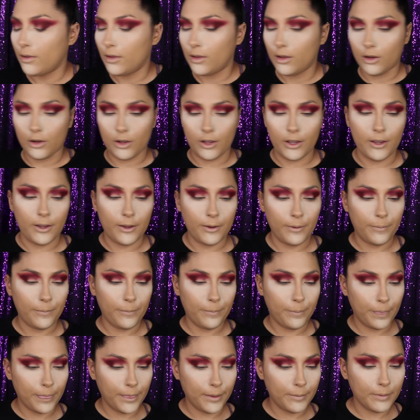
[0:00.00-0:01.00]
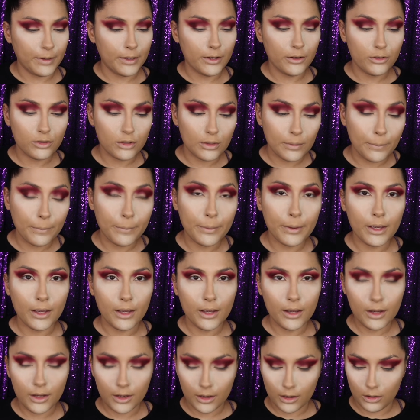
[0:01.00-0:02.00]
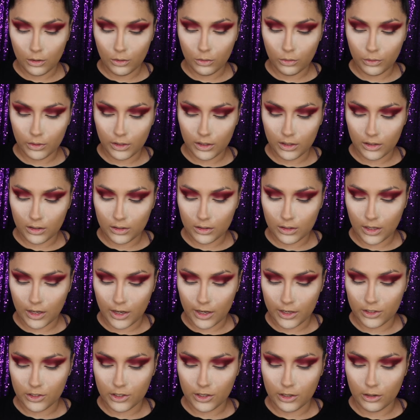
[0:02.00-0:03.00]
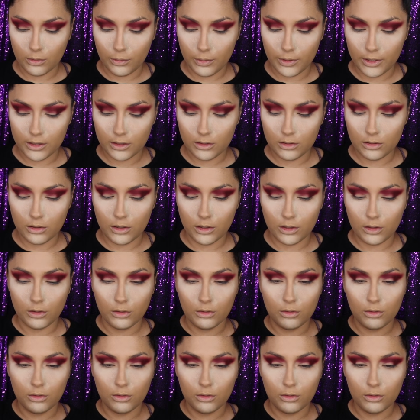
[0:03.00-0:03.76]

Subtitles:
Okay, I'm gonna use a P. Louise eyeshadow base to cut the